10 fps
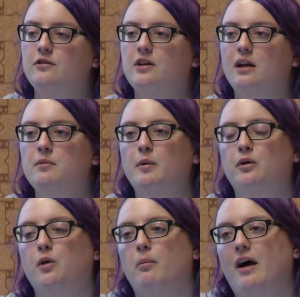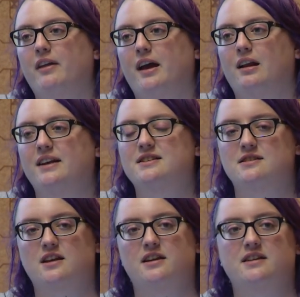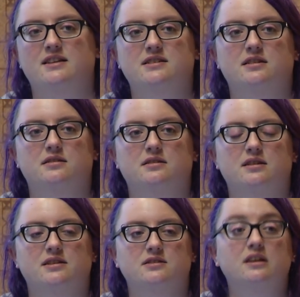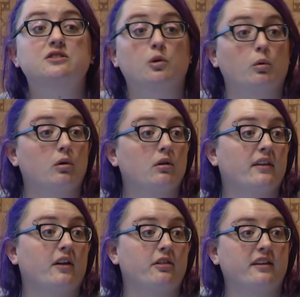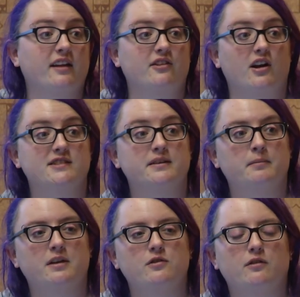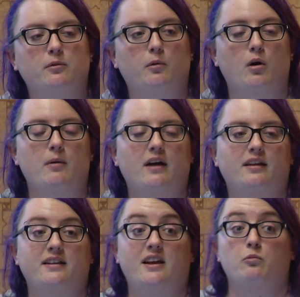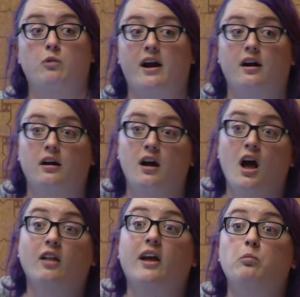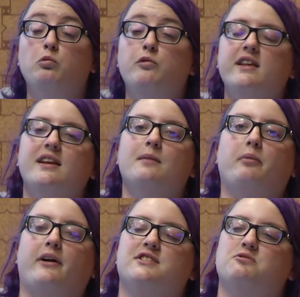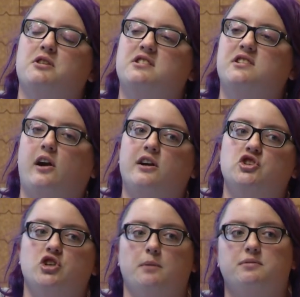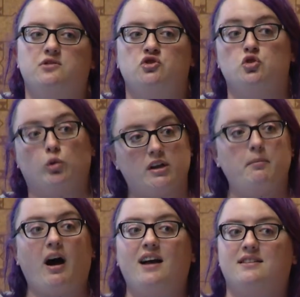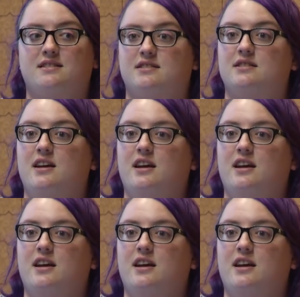if you get them to build a robot that kind of like sits on a desk and that's that's cool, and they'll think that's awesome. But if you give them a robot like they can wear, like I'm really impressed with Sara Chipps' Julie bots